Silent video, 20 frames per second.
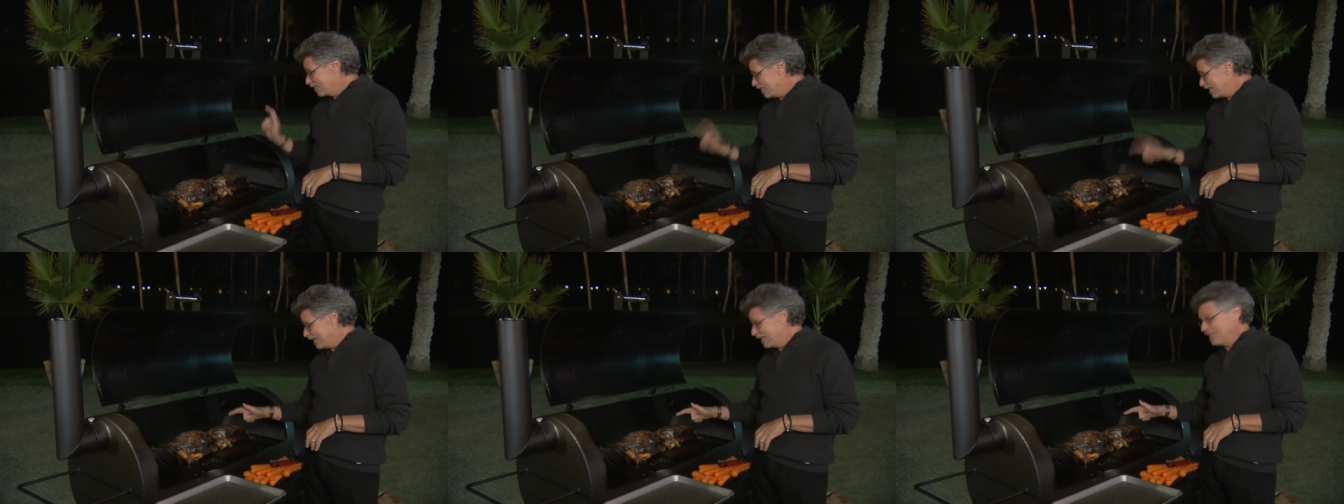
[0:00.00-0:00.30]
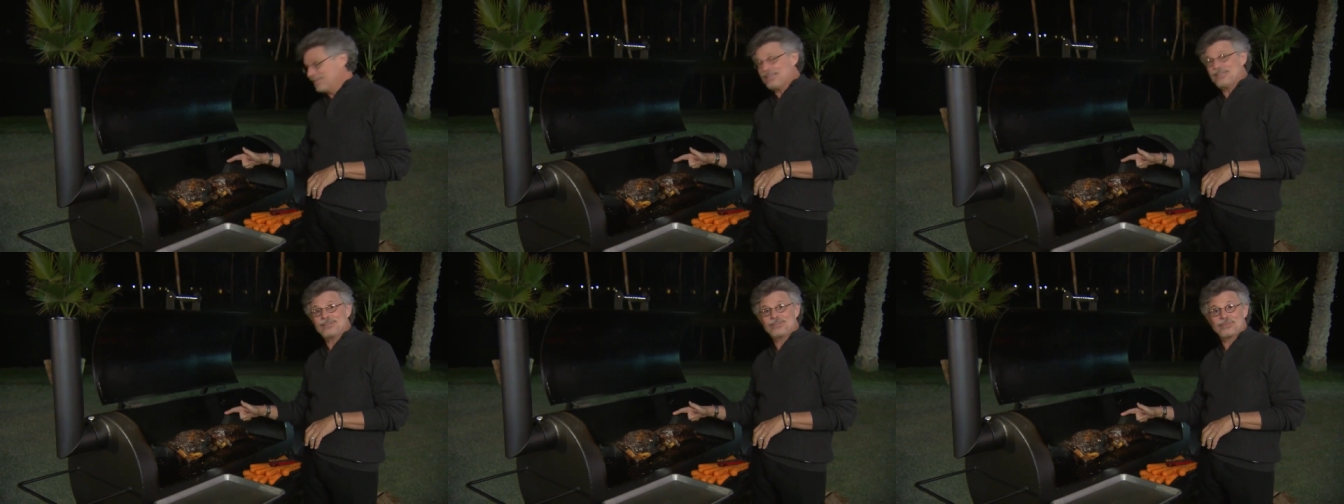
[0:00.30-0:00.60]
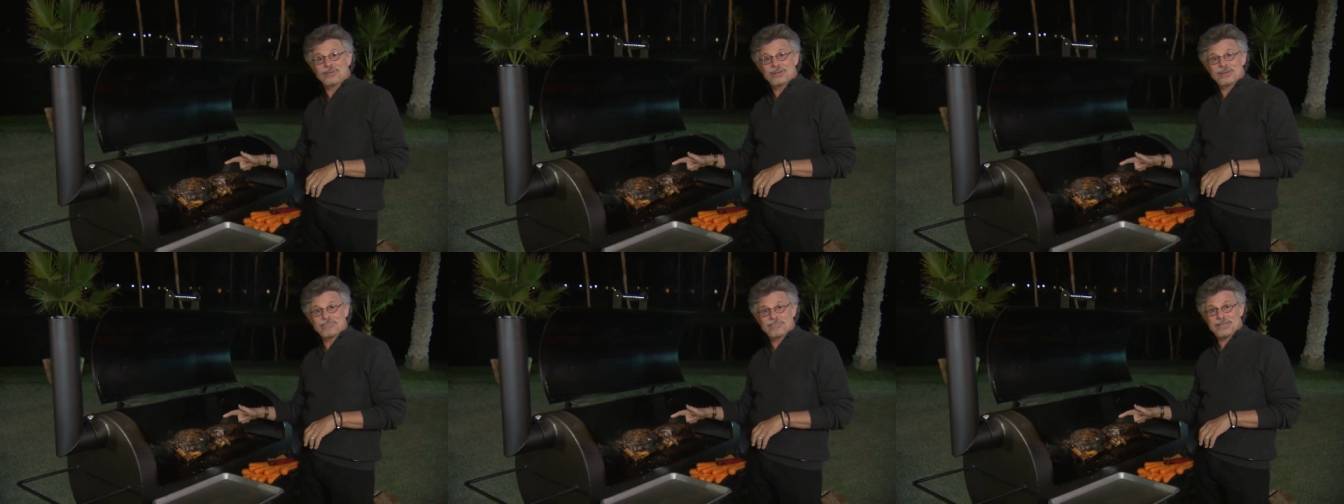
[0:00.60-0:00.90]

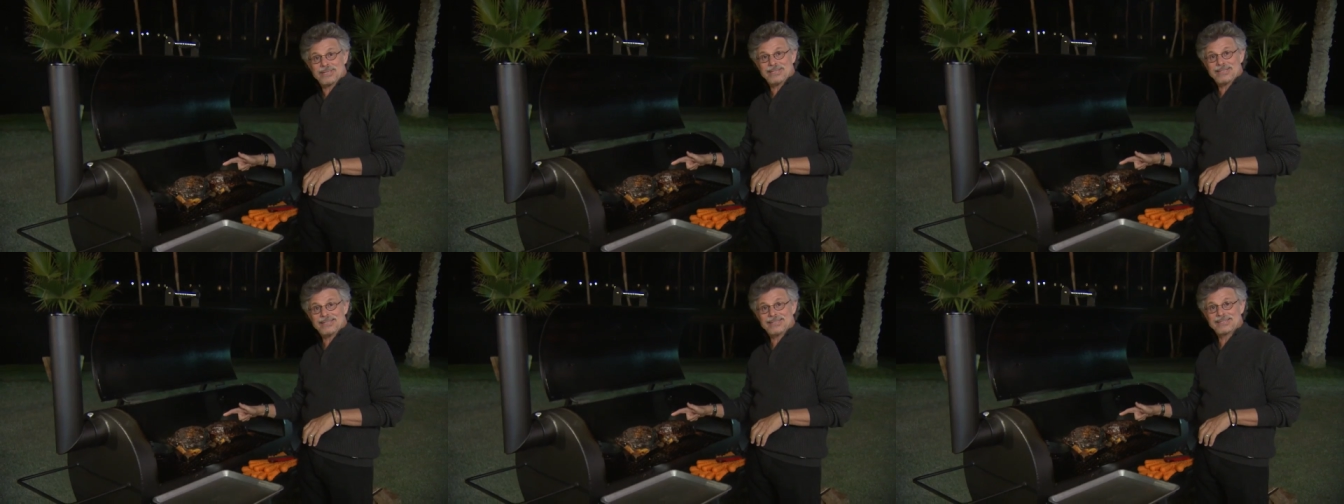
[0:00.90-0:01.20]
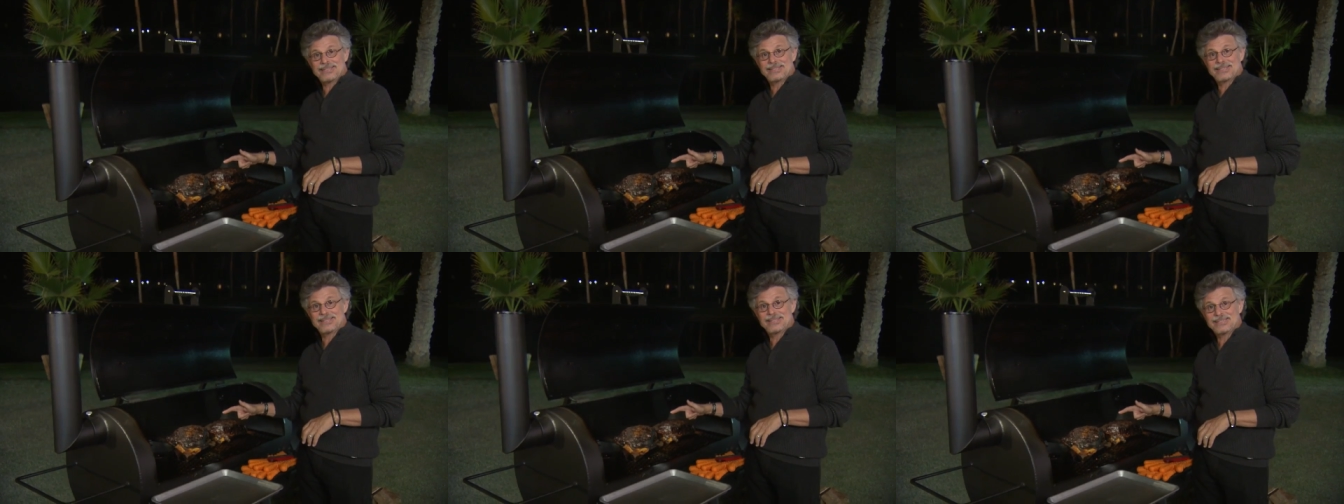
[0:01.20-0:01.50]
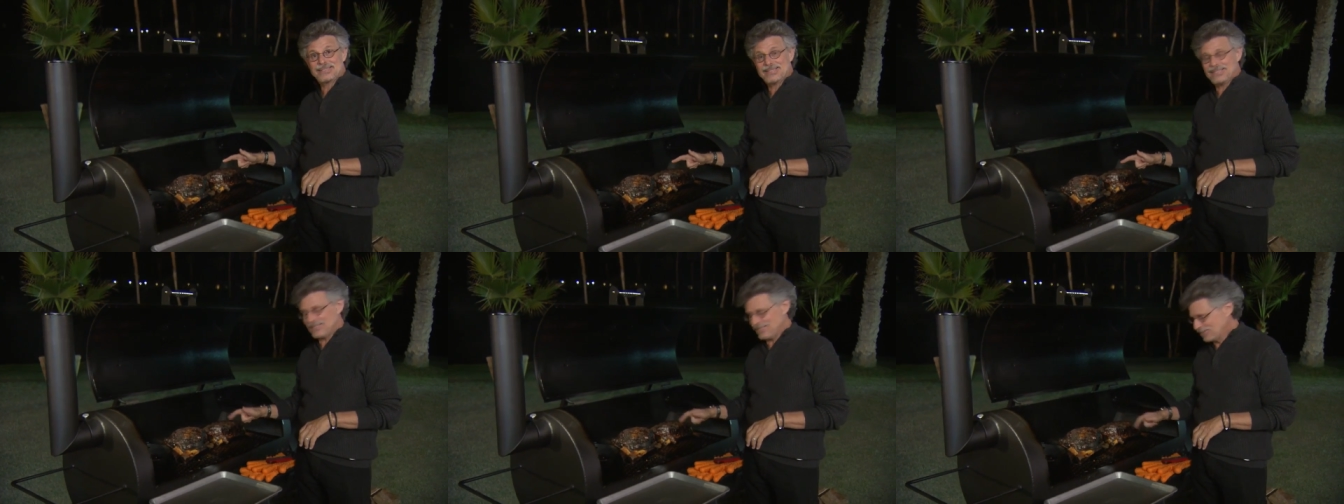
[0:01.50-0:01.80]
these would have been his
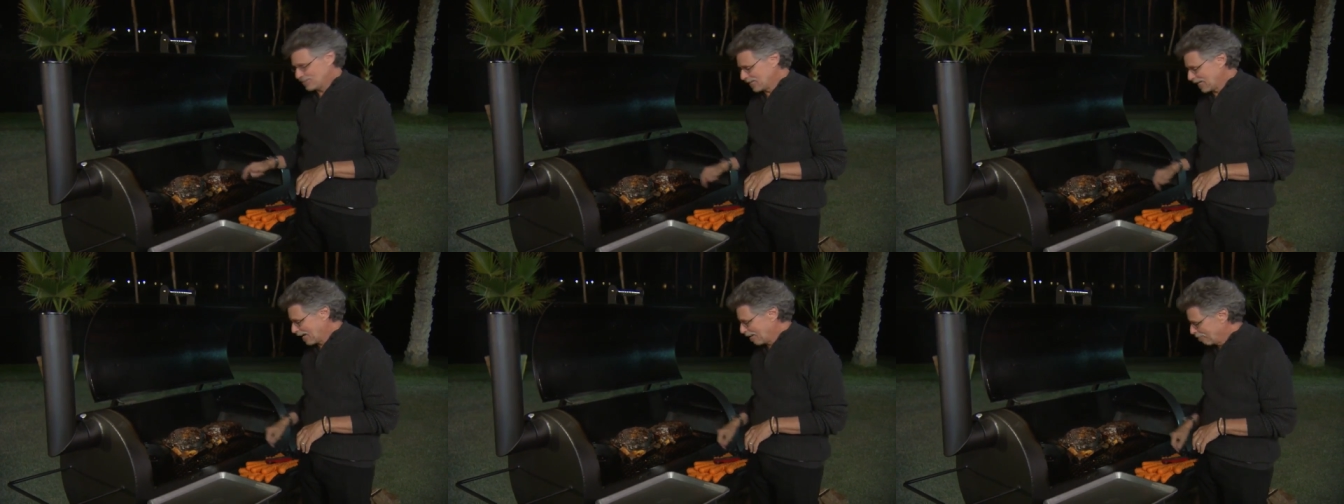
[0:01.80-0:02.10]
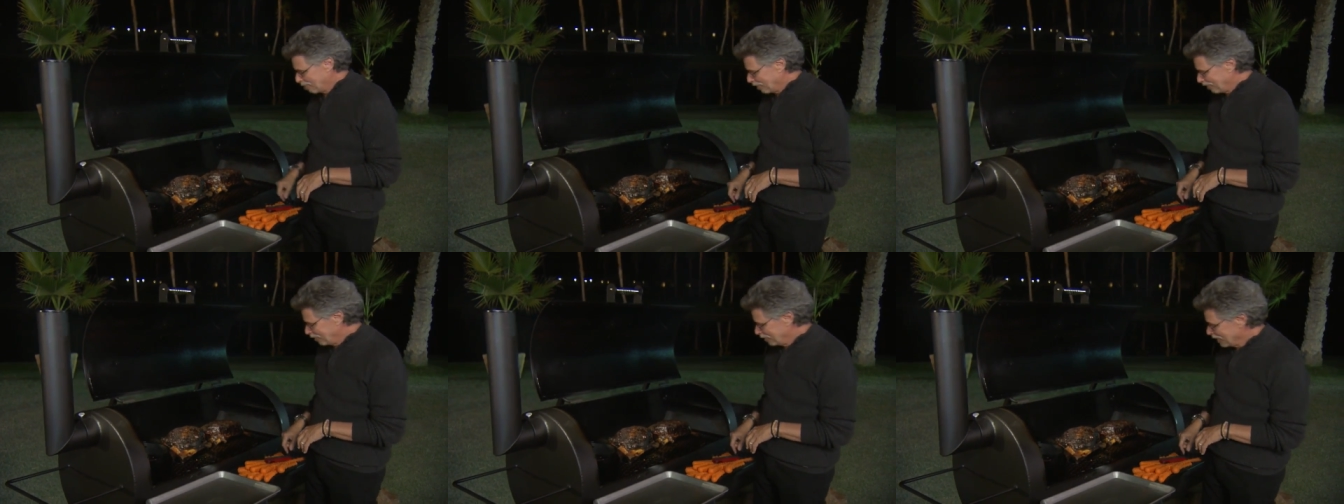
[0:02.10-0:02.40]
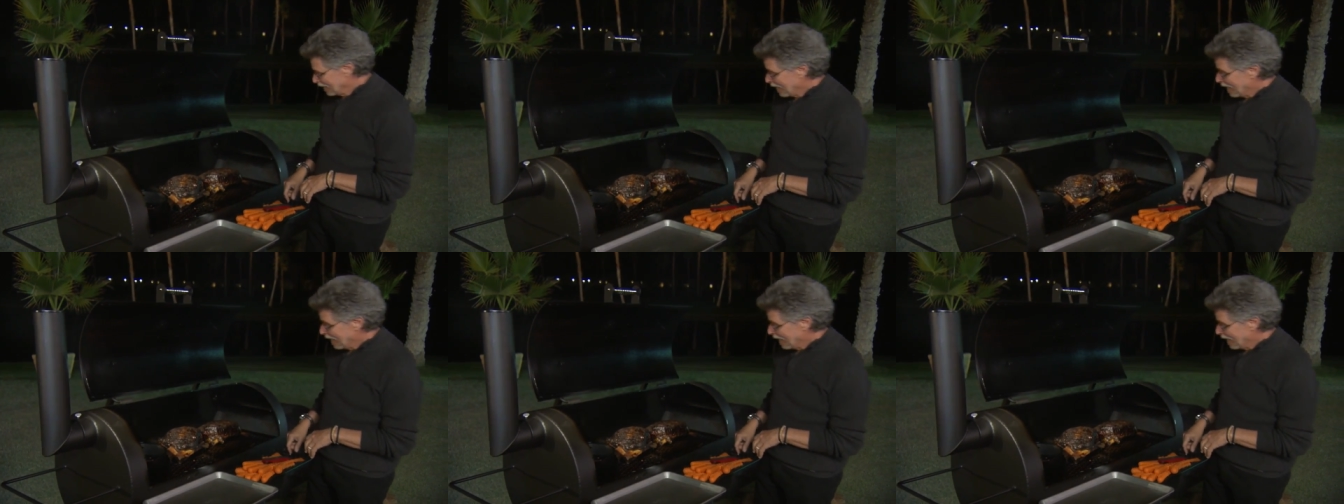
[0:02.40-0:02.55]
Sistine Chapel.